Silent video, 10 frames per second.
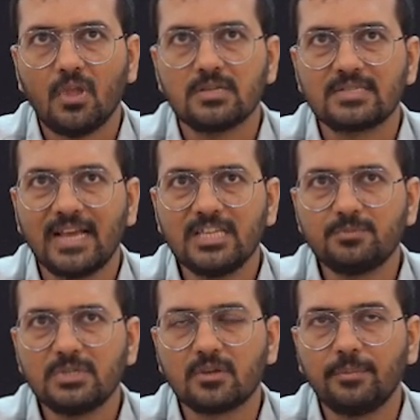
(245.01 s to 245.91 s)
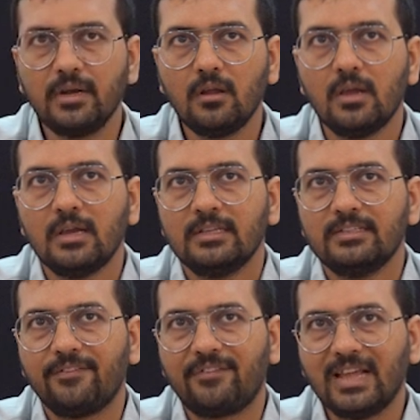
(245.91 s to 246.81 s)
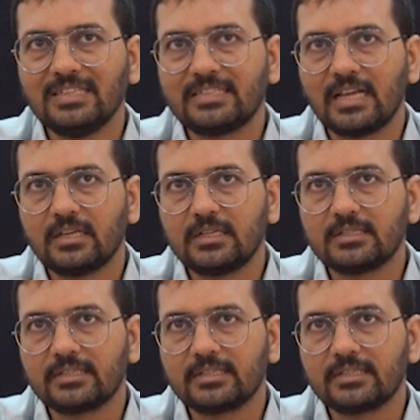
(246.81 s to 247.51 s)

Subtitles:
Size measurement. The French catheter